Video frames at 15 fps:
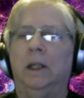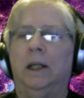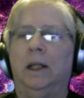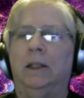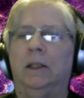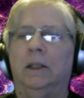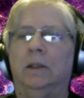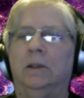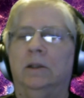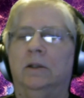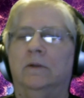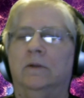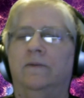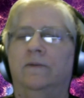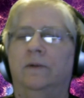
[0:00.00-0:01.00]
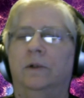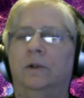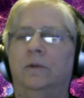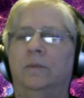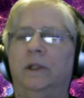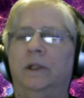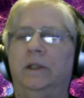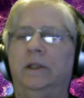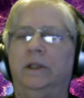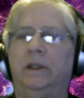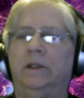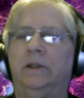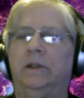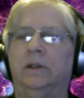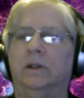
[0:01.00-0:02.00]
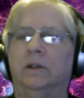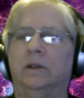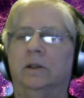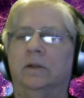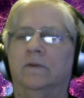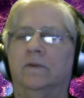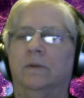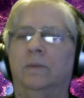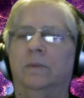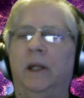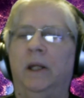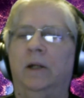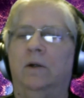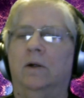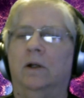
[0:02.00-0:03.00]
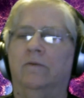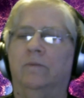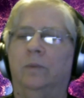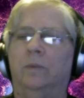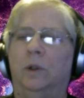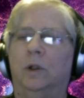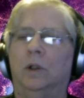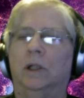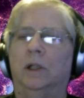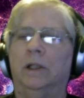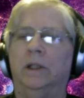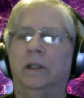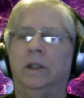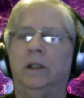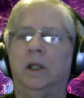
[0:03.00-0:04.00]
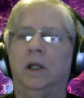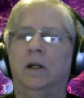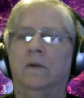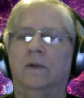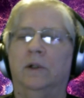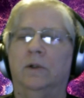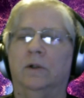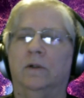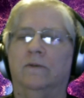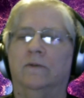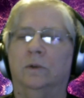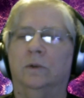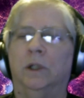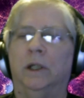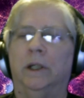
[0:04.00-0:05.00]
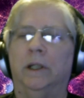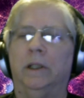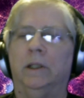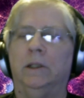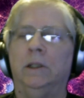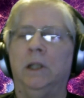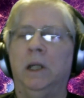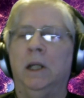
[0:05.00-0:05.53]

against the firm insistence of the mayor of Portland and the governor of Oregon